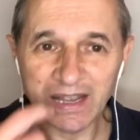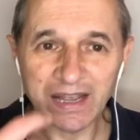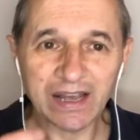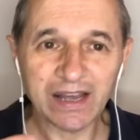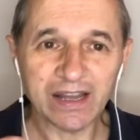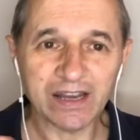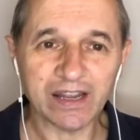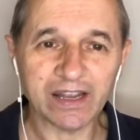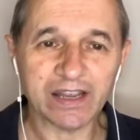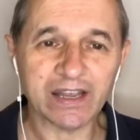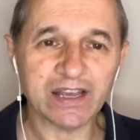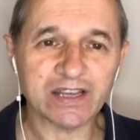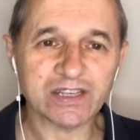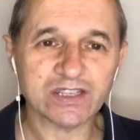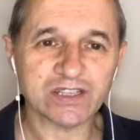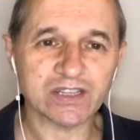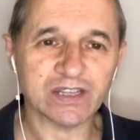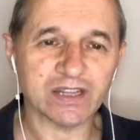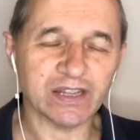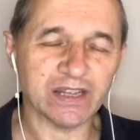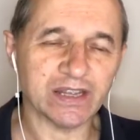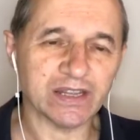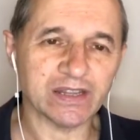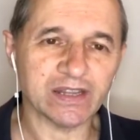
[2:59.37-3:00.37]
And I guess
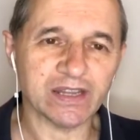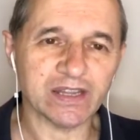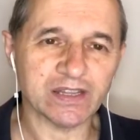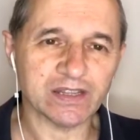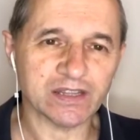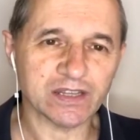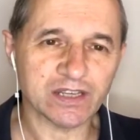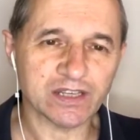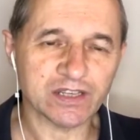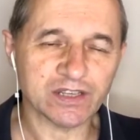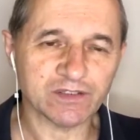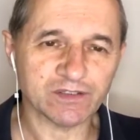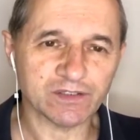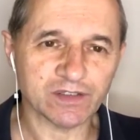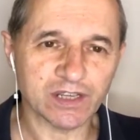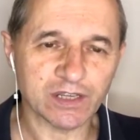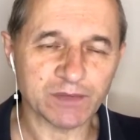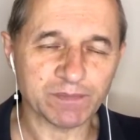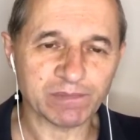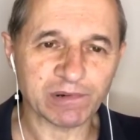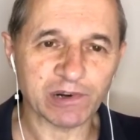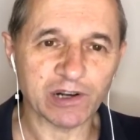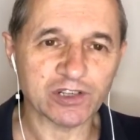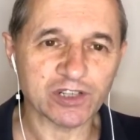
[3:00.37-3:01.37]
this
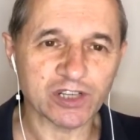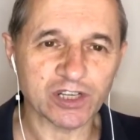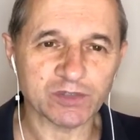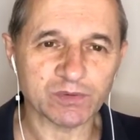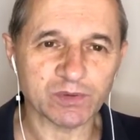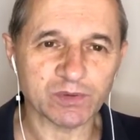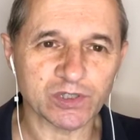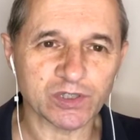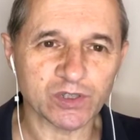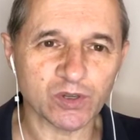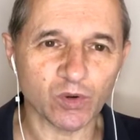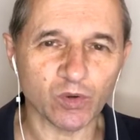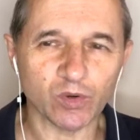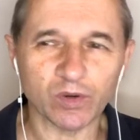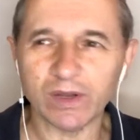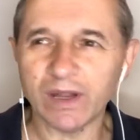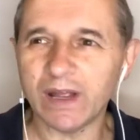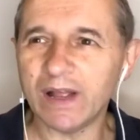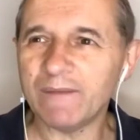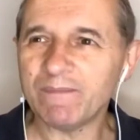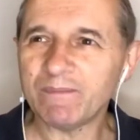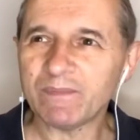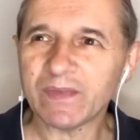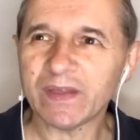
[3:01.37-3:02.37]
process called,
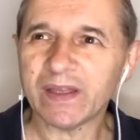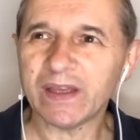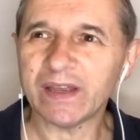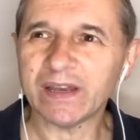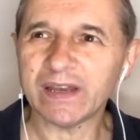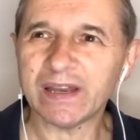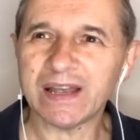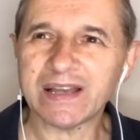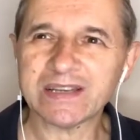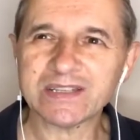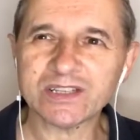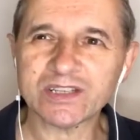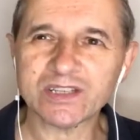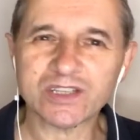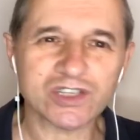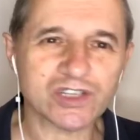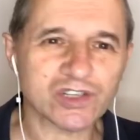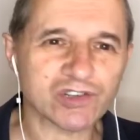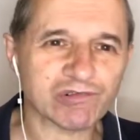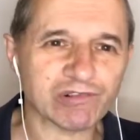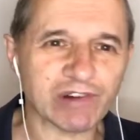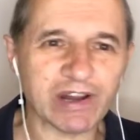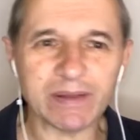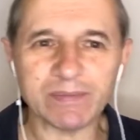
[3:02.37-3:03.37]
it hasn't
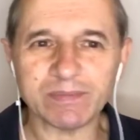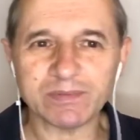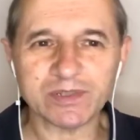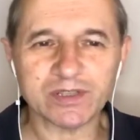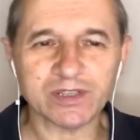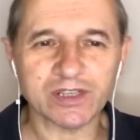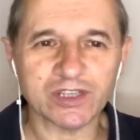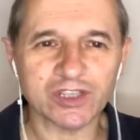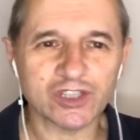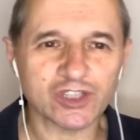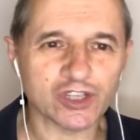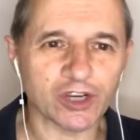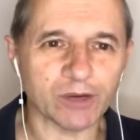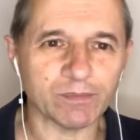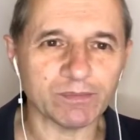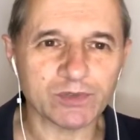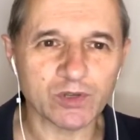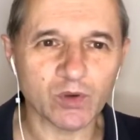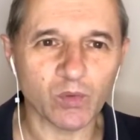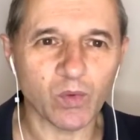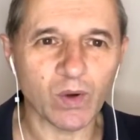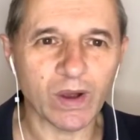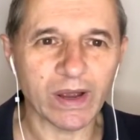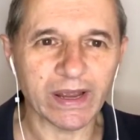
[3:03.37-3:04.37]
scraped these jobs
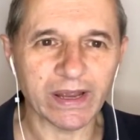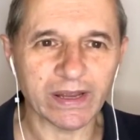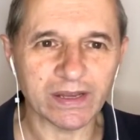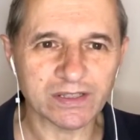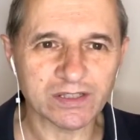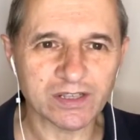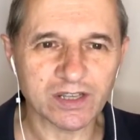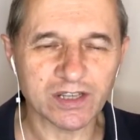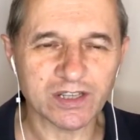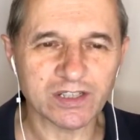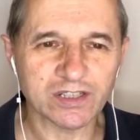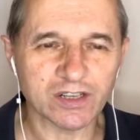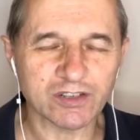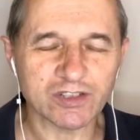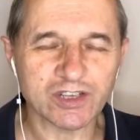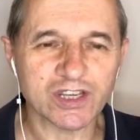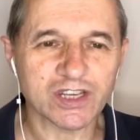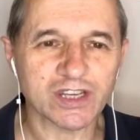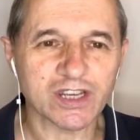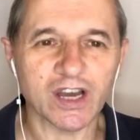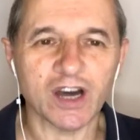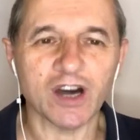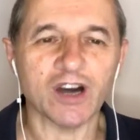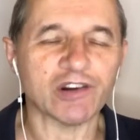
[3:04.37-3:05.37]
away, so there's no
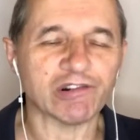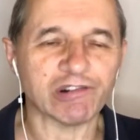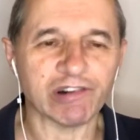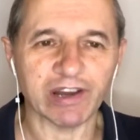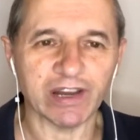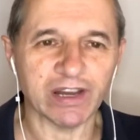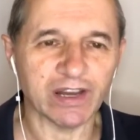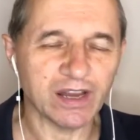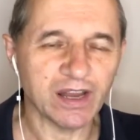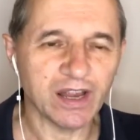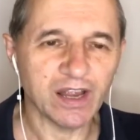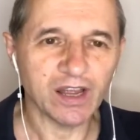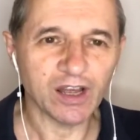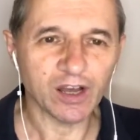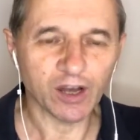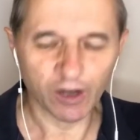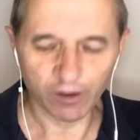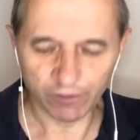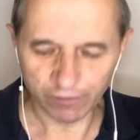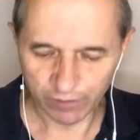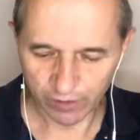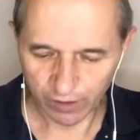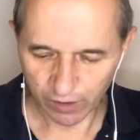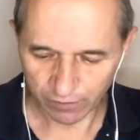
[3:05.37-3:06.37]
scarring
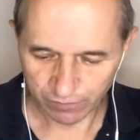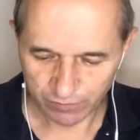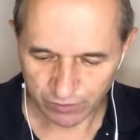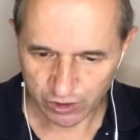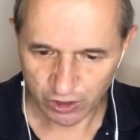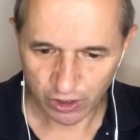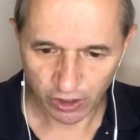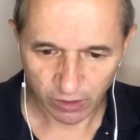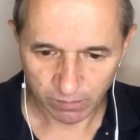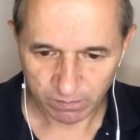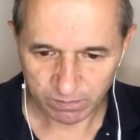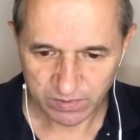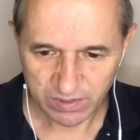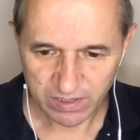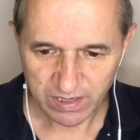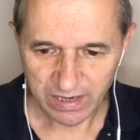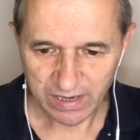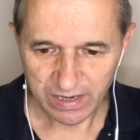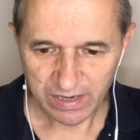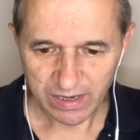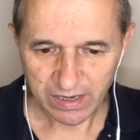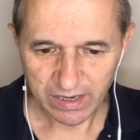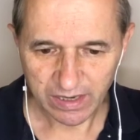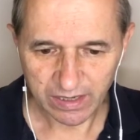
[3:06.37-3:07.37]
of jobs
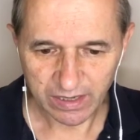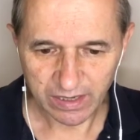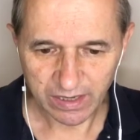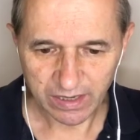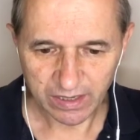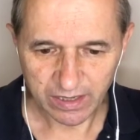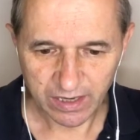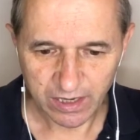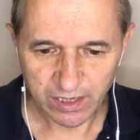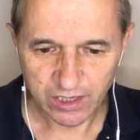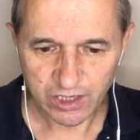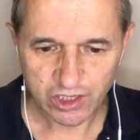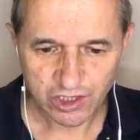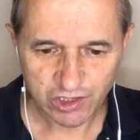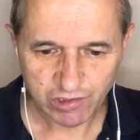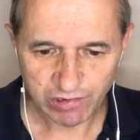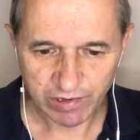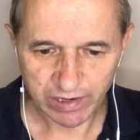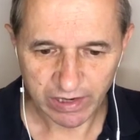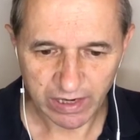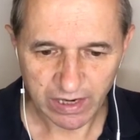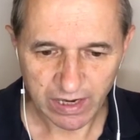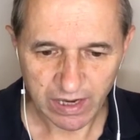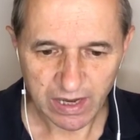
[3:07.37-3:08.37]
in
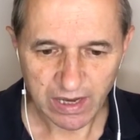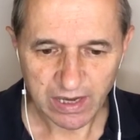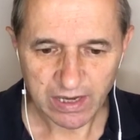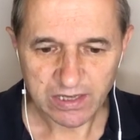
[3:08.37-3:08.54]
industry.